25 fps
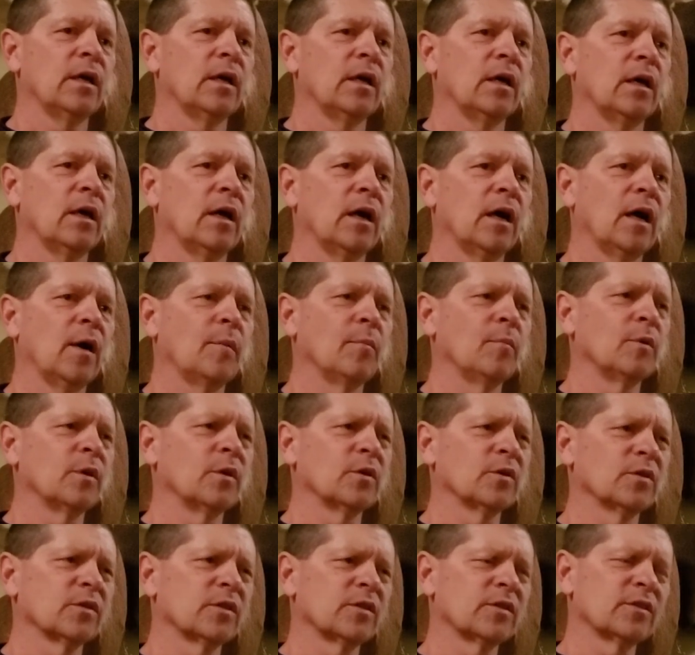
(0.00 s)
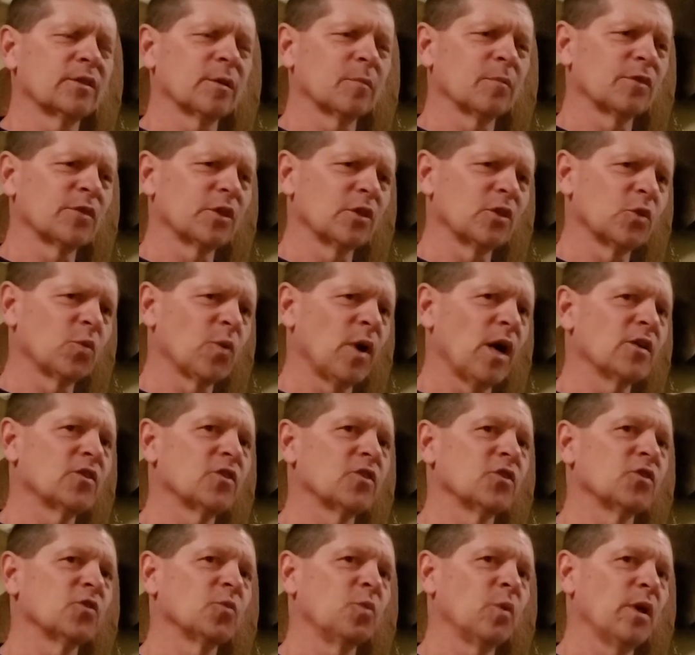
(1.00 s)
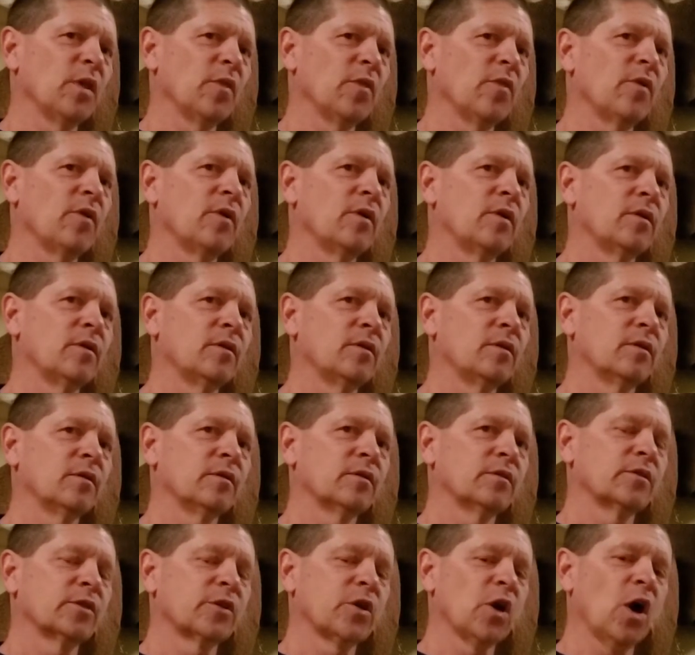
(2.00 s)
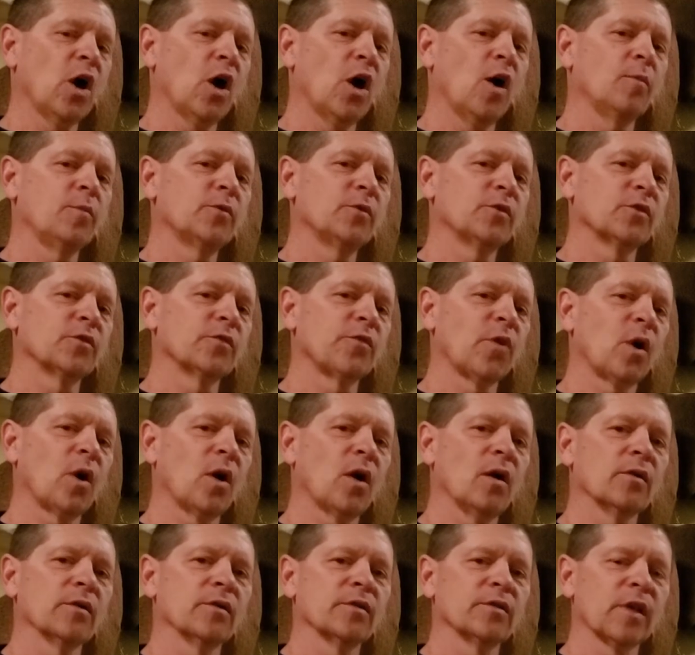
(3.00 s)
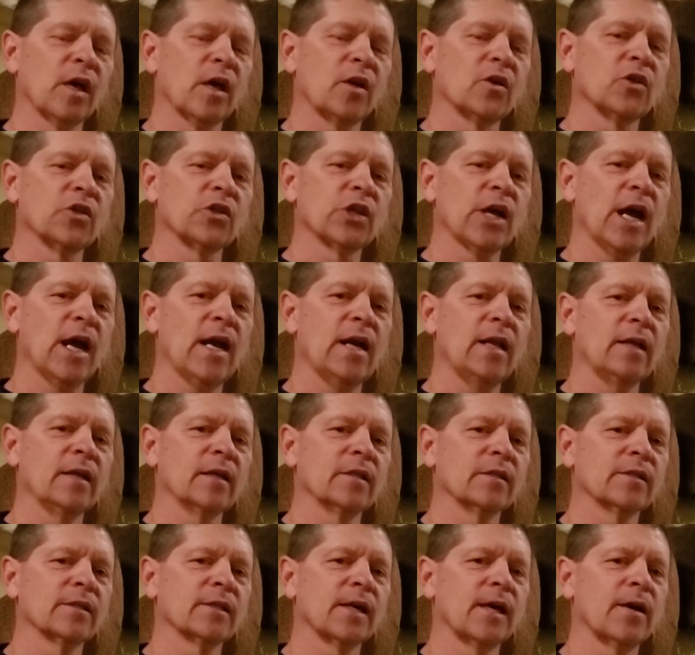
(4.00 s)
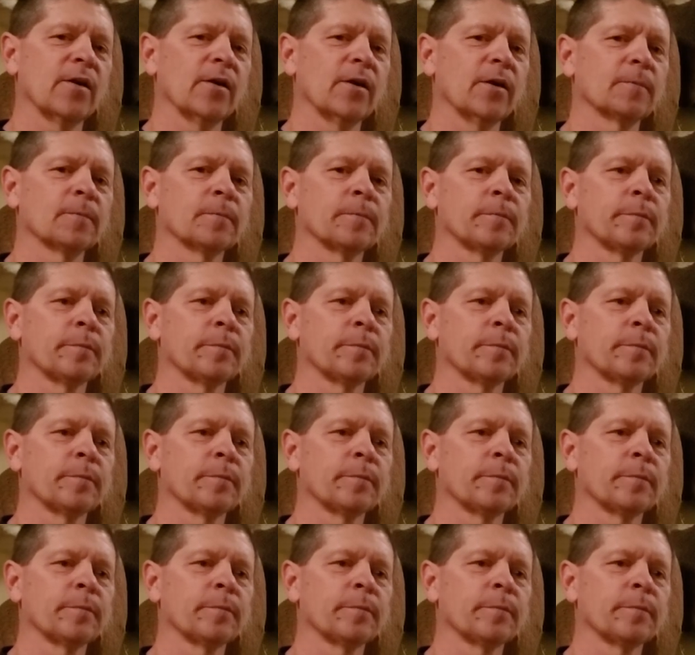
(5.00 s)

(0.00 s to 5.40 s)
there's some situations with scopes as far as sun shading, etc.,